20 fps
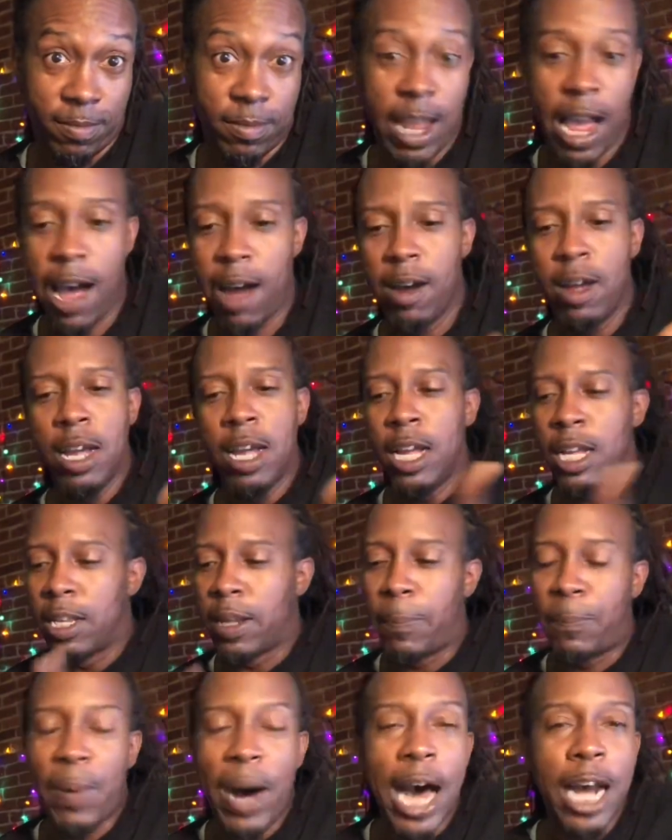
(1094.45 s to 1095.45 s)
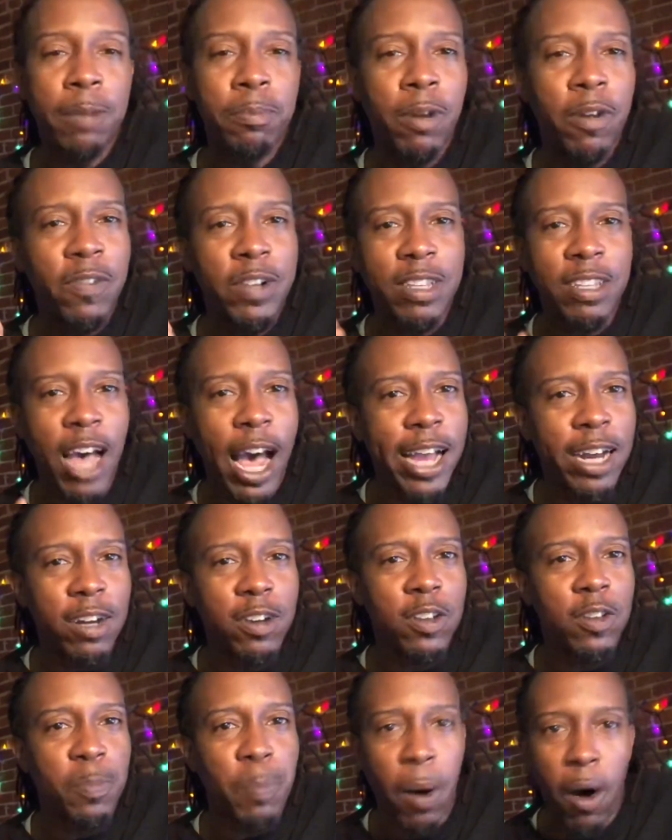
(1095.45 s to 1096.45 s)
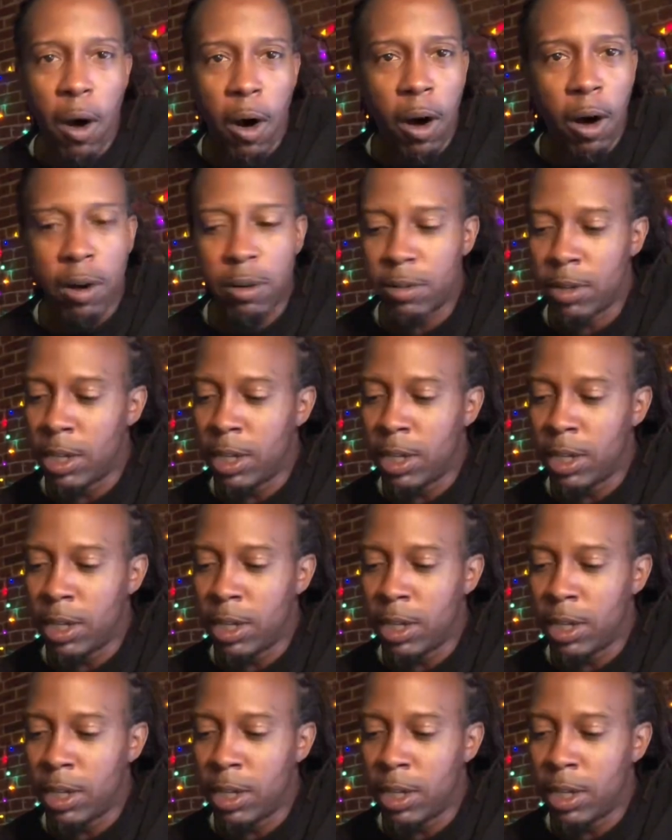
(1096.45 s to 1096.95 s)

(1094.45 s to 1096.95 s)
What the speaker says: Now, the bottom of a tiger's paw